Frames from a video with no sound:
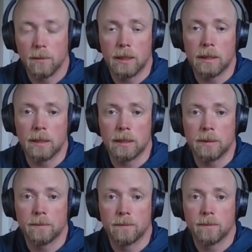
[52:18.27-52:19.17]

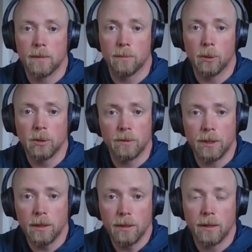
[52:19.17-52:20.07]
Um, and
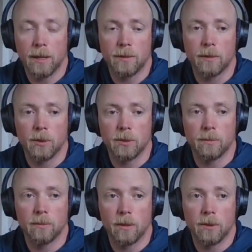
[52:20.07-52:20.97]
persevere. I think those are
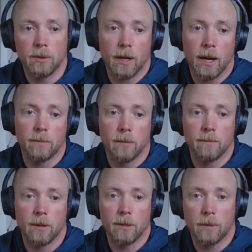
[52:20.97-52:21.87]
those. I, am
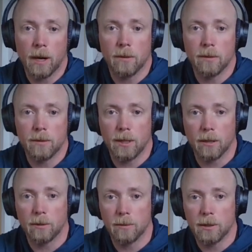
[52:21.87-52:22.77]
very proud of those
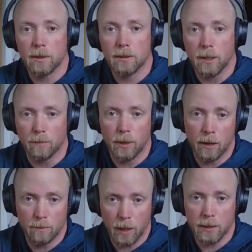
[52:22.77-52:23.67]
characteristics, like
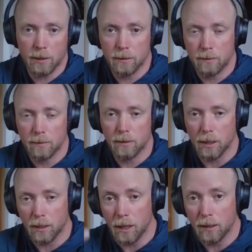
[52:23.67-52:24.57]
proud, positive,
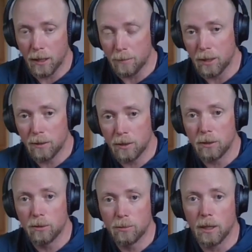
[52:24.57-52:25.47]
like not I'm better than
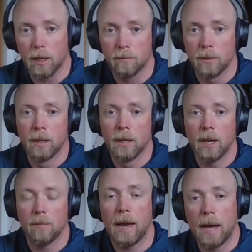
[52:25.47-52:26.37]
you, but I'm
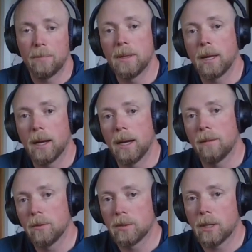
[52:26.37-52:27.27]
I'm happy that I
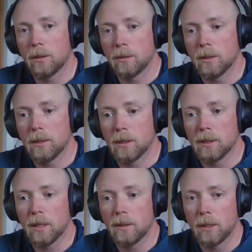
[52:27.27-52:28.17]
have those characteristics,
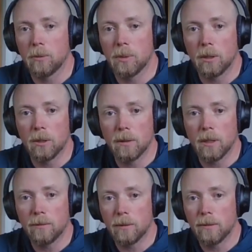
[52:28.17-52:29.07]
and I think it would be a good
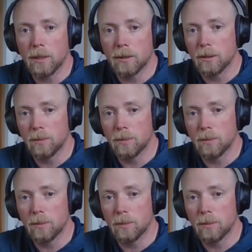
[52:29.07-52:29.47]
thing for investors.